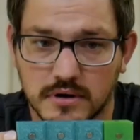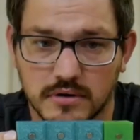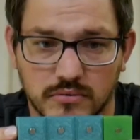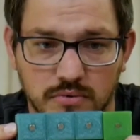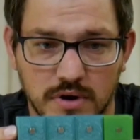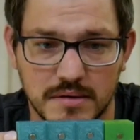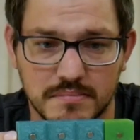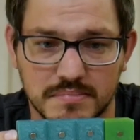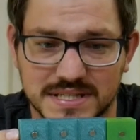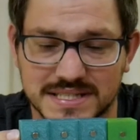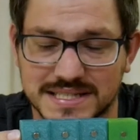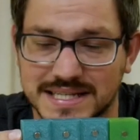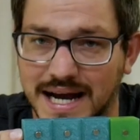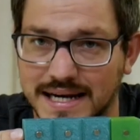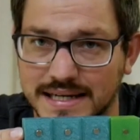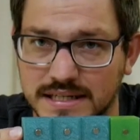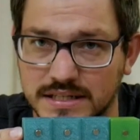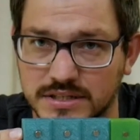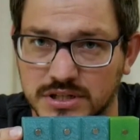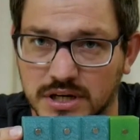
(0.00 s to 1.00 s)
right
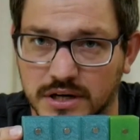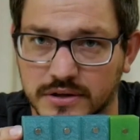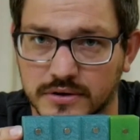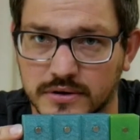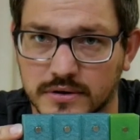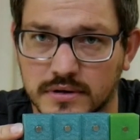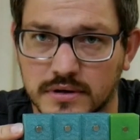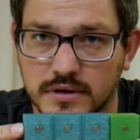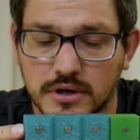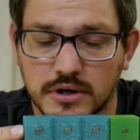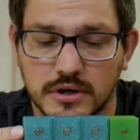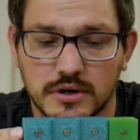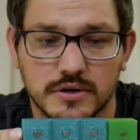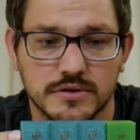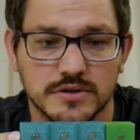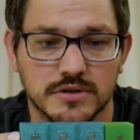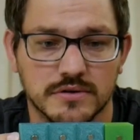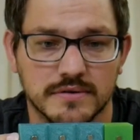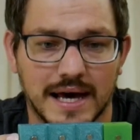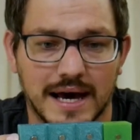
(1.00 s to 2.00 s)
beside each other.
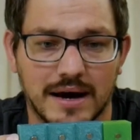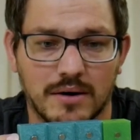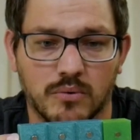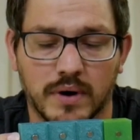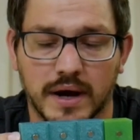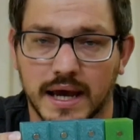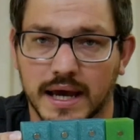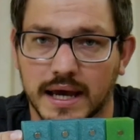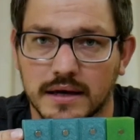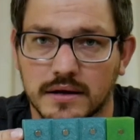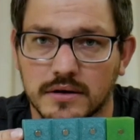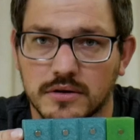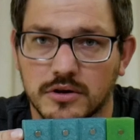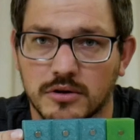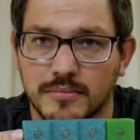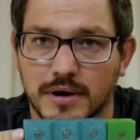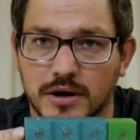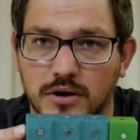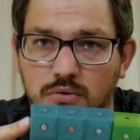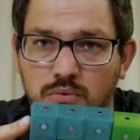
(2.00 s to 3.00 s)
So that way,
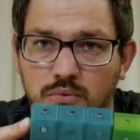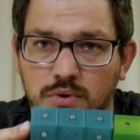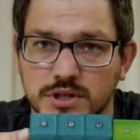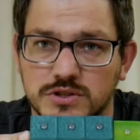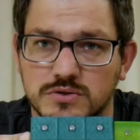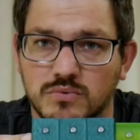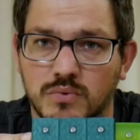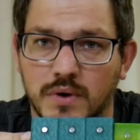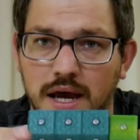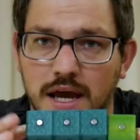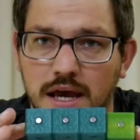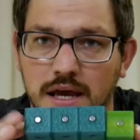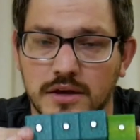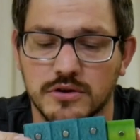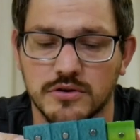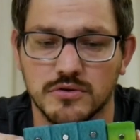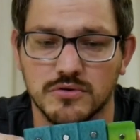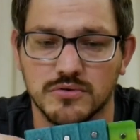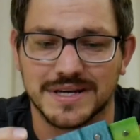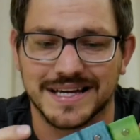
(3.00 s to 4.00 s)
no matter which way
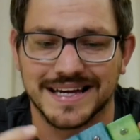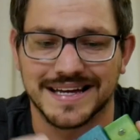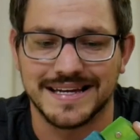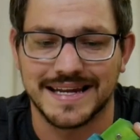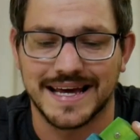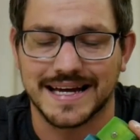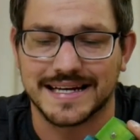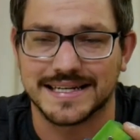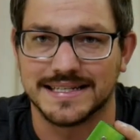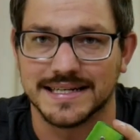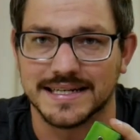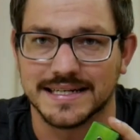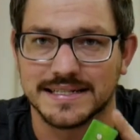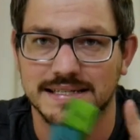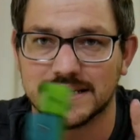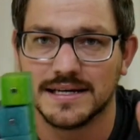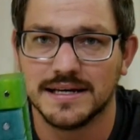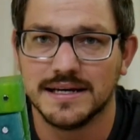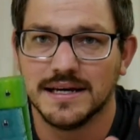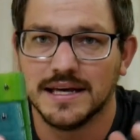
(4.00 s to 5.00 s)
you connect
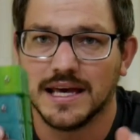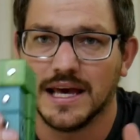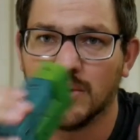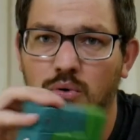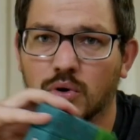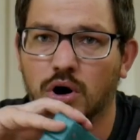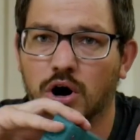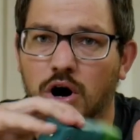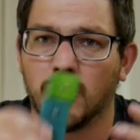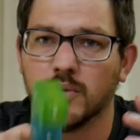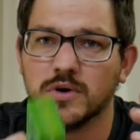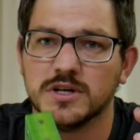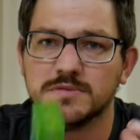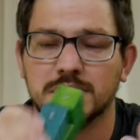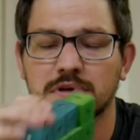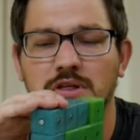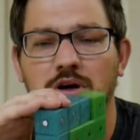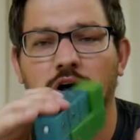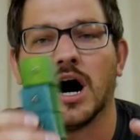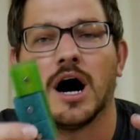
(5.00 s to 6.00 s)
it, it will always
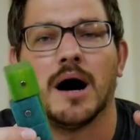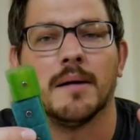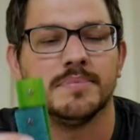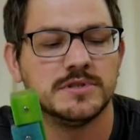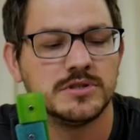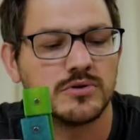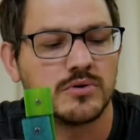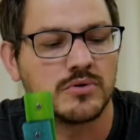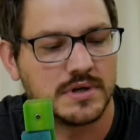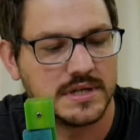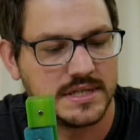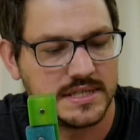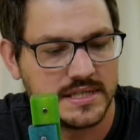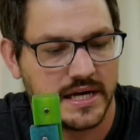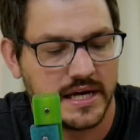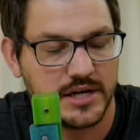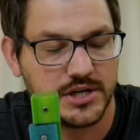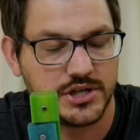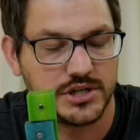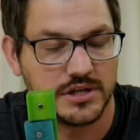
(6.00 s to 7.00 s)
be the opposite
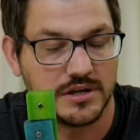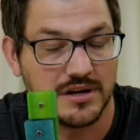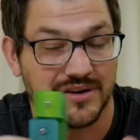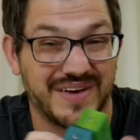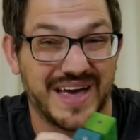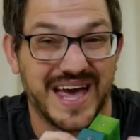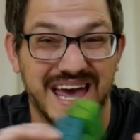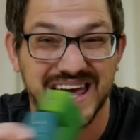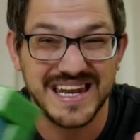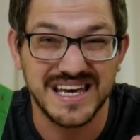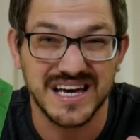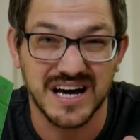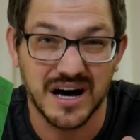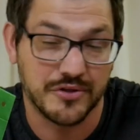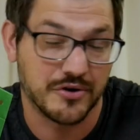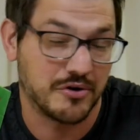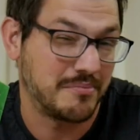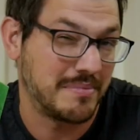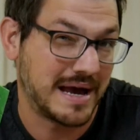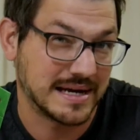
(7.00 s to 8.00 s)
orientation of any
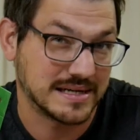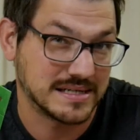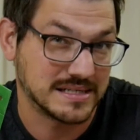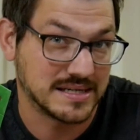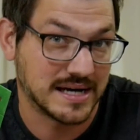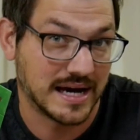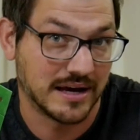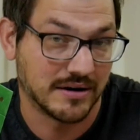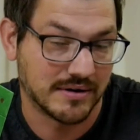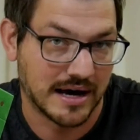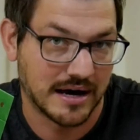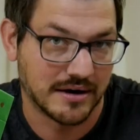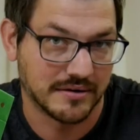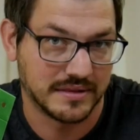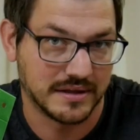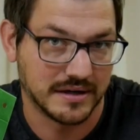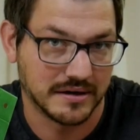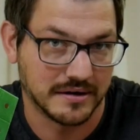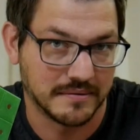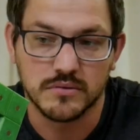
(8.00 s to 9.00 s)
other magnetile out
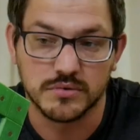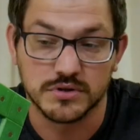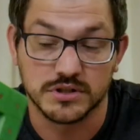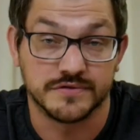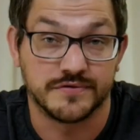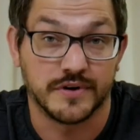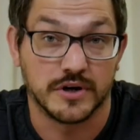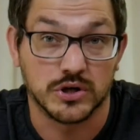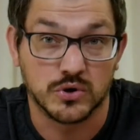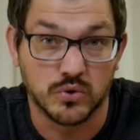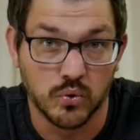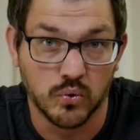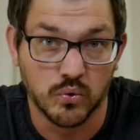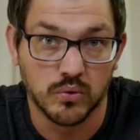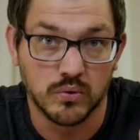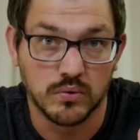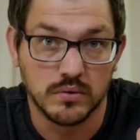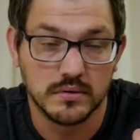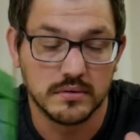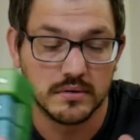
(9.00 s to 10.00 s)
there, which is very
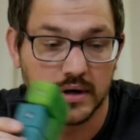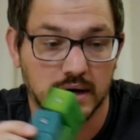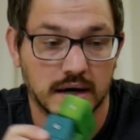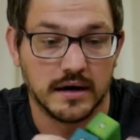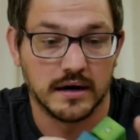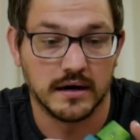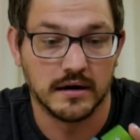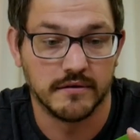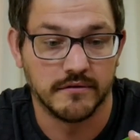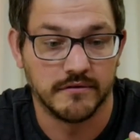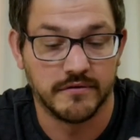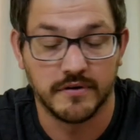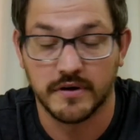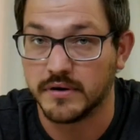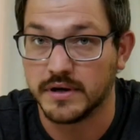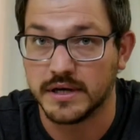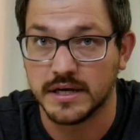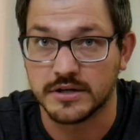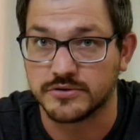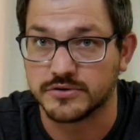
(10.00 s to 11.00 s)
cool, uh,
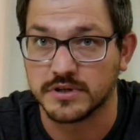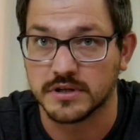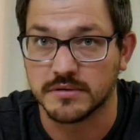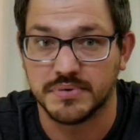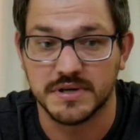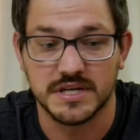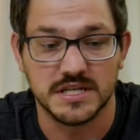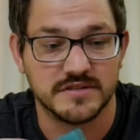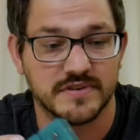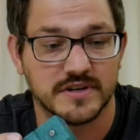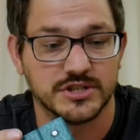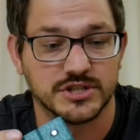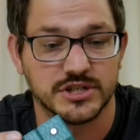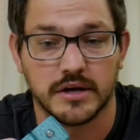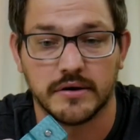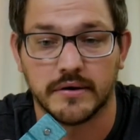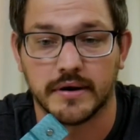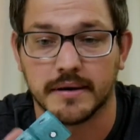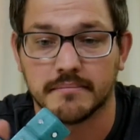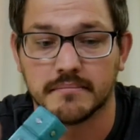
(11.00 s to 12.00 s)
very interesting piece of
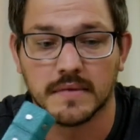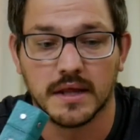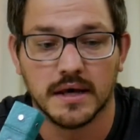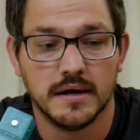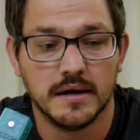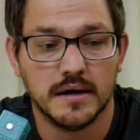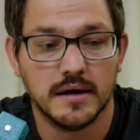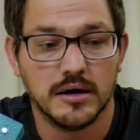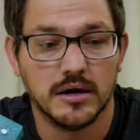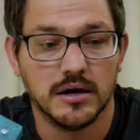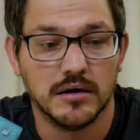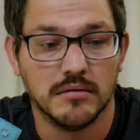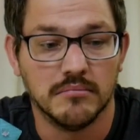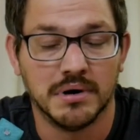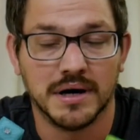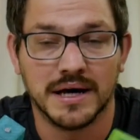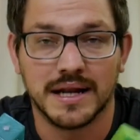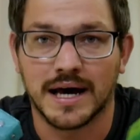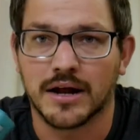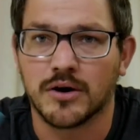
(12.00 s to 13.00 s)
engineering.
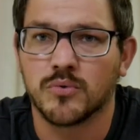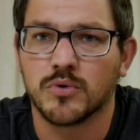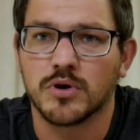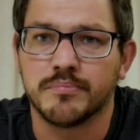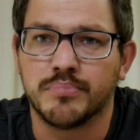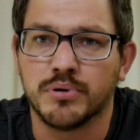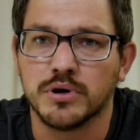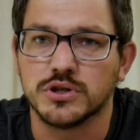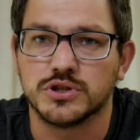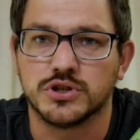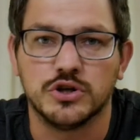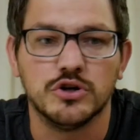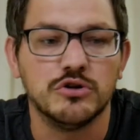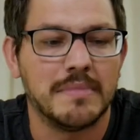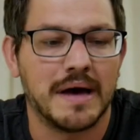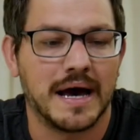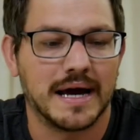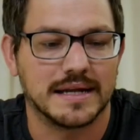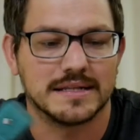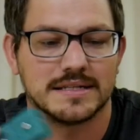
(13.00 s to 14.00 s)
But I don't want to put two
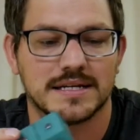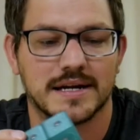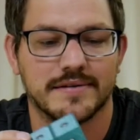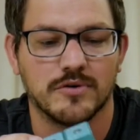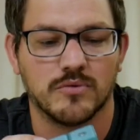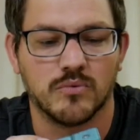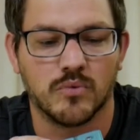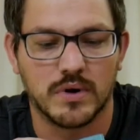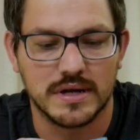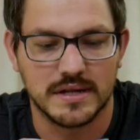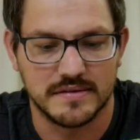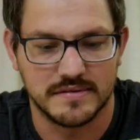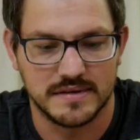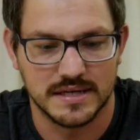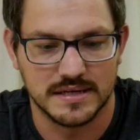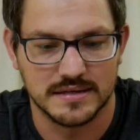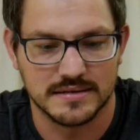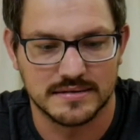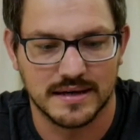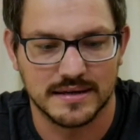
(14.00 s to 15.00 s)
magnets in every one of
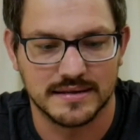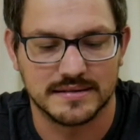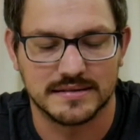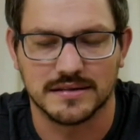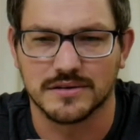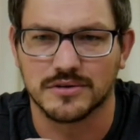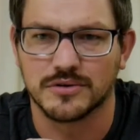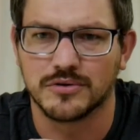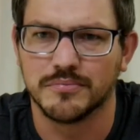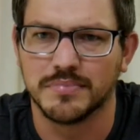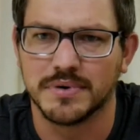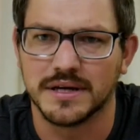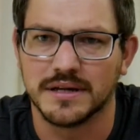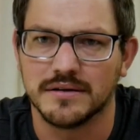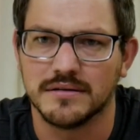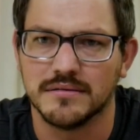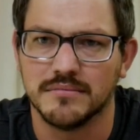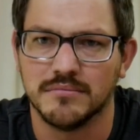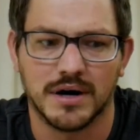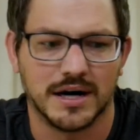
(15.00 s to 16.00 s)
these. It's a little
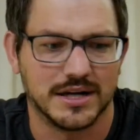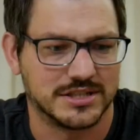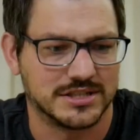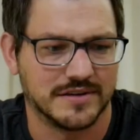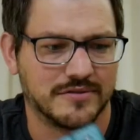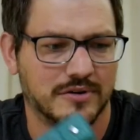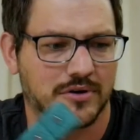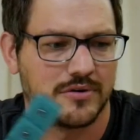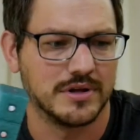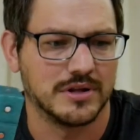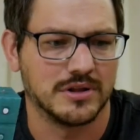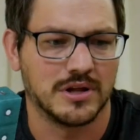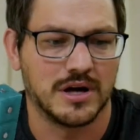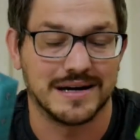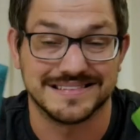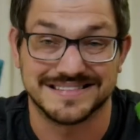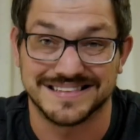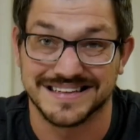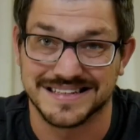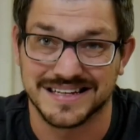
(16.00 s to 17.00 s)
bit much. I've already
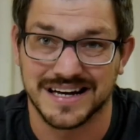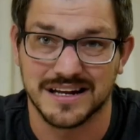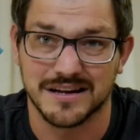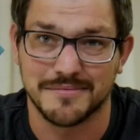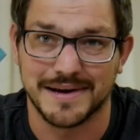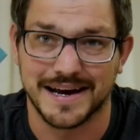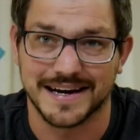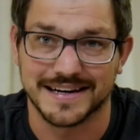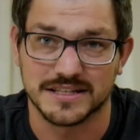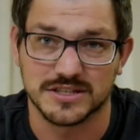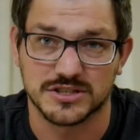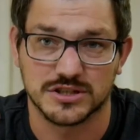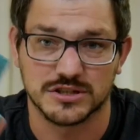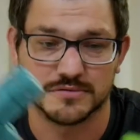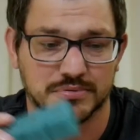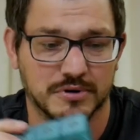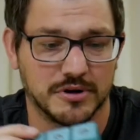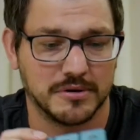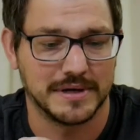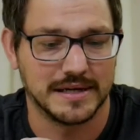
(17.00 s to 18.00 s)
lost a ton of magnets
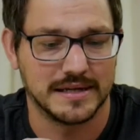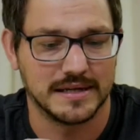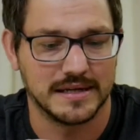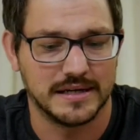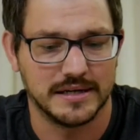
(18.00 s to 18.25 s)
just putting into